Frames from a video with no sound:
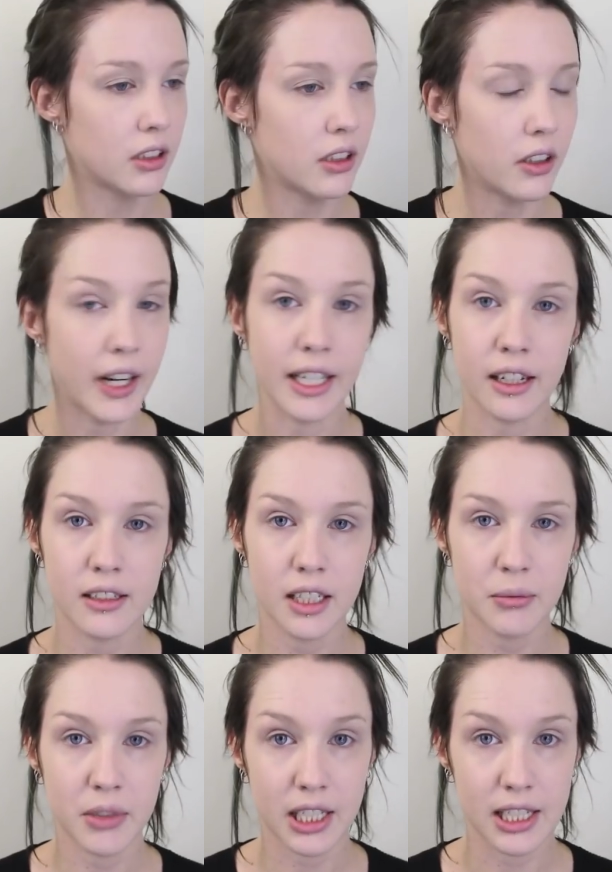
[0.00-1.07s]
Alright, next
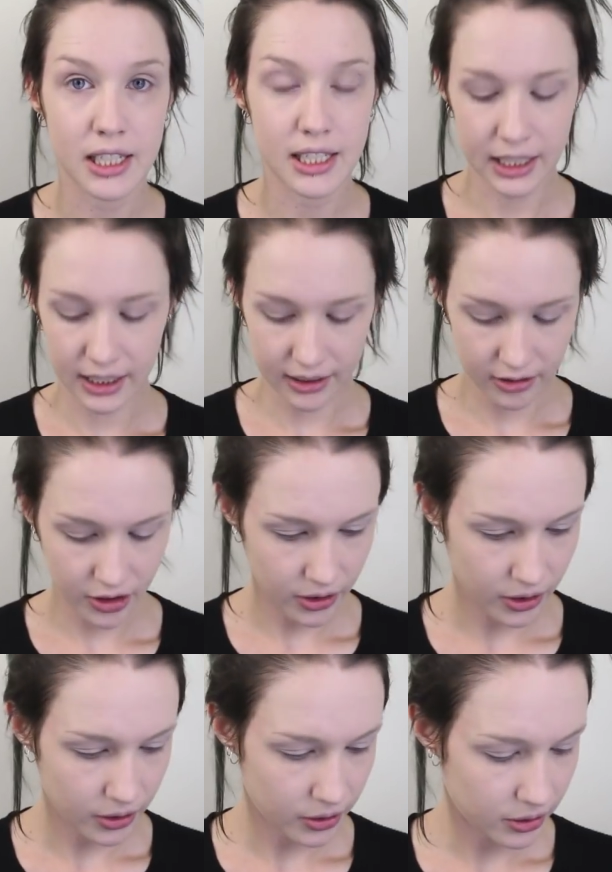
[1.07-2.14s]
up, concealer.
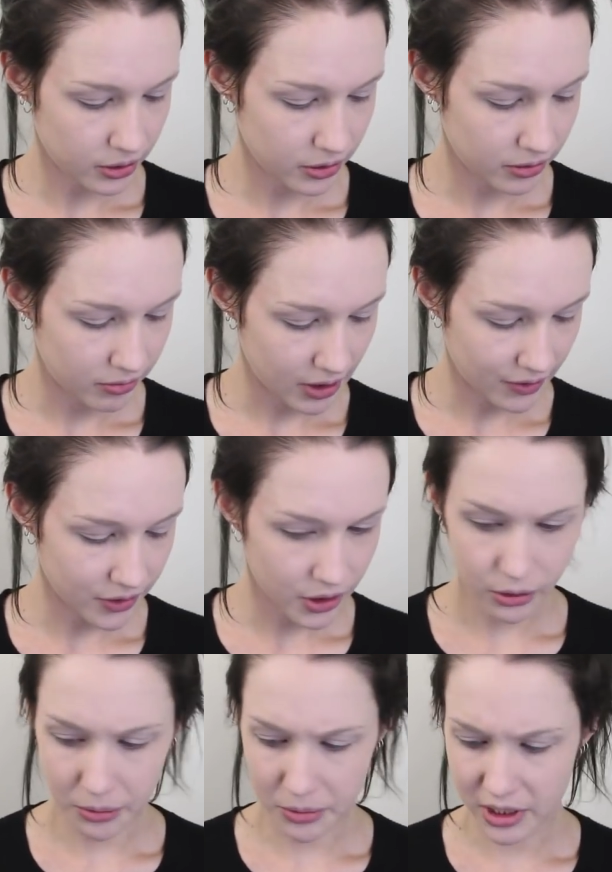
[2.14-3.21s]
So you have
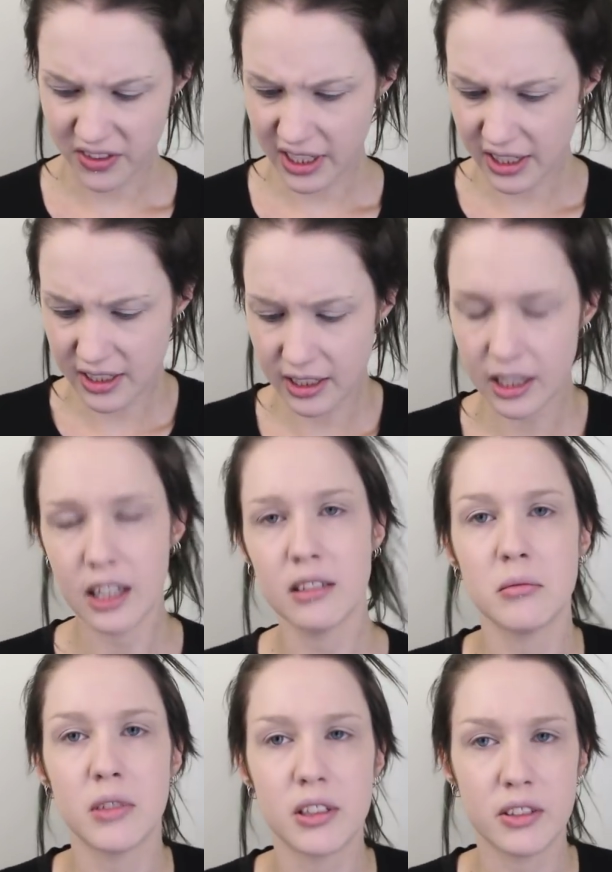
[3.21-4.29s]
two options for concealer.
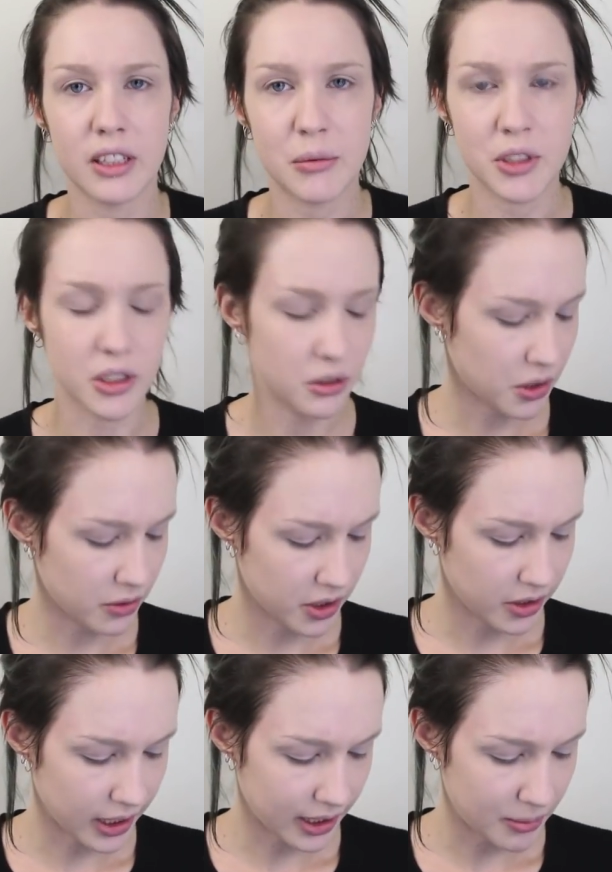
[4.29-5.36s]
It's really up to you which one
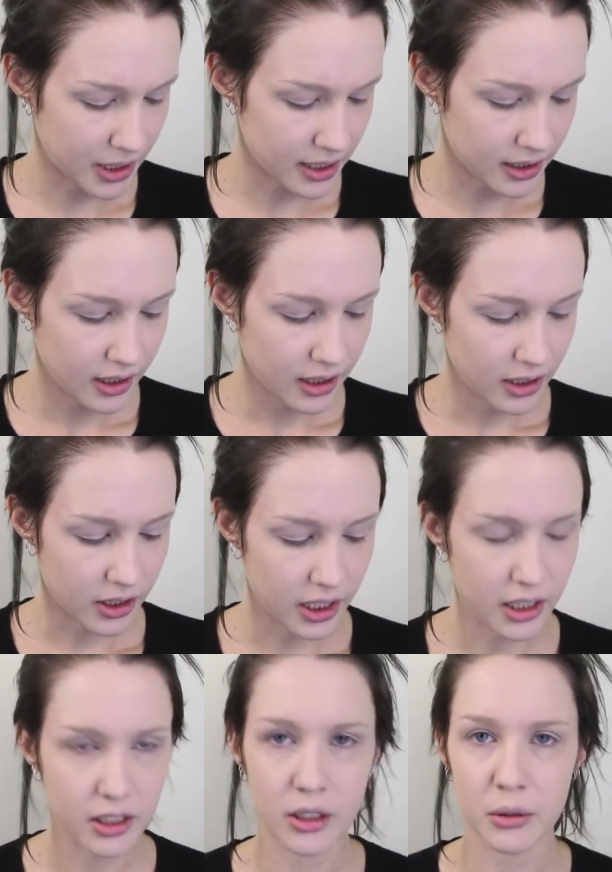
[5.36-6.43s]
you like the best. You can
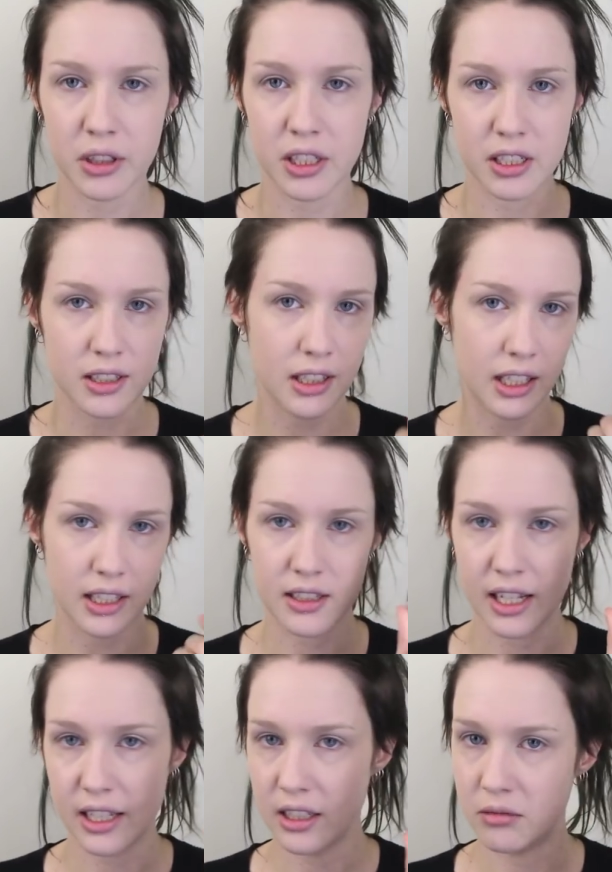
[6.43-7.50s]
either go with just like a
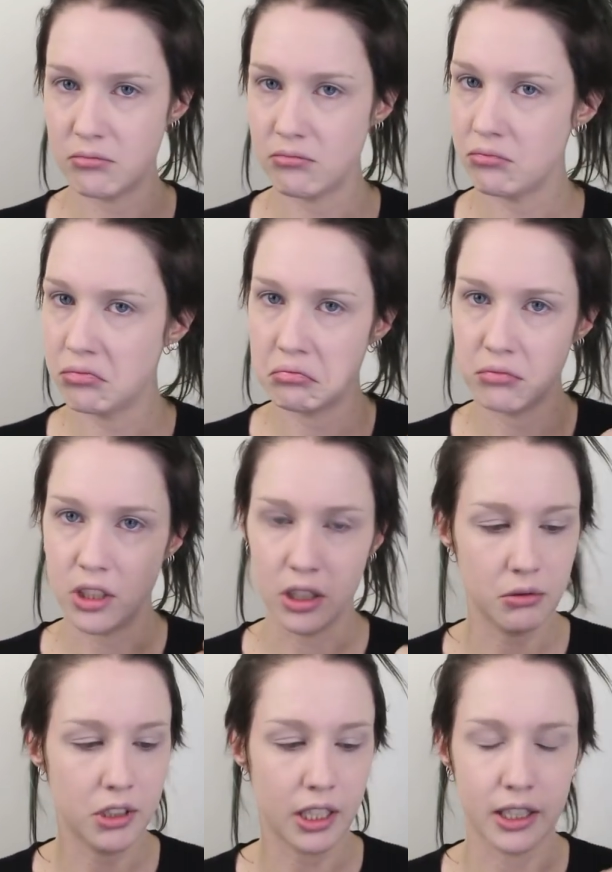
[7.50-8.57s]
standard, you know,
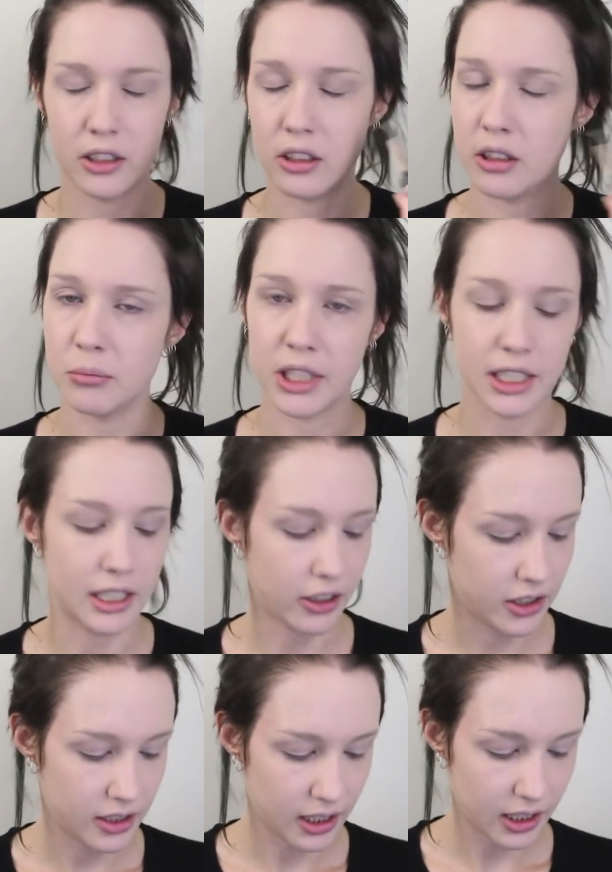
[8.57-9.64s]
chuck it on, blend out
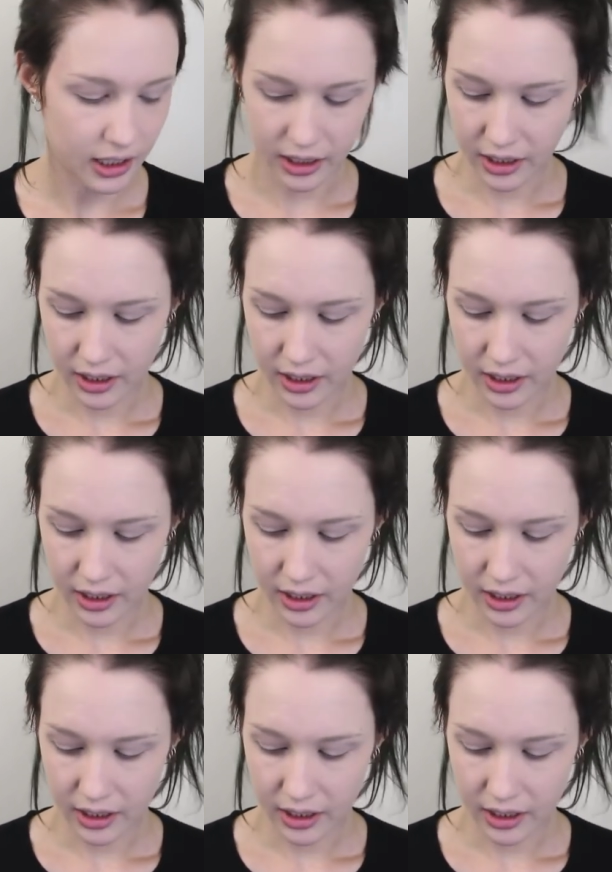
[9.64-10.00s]
concealer.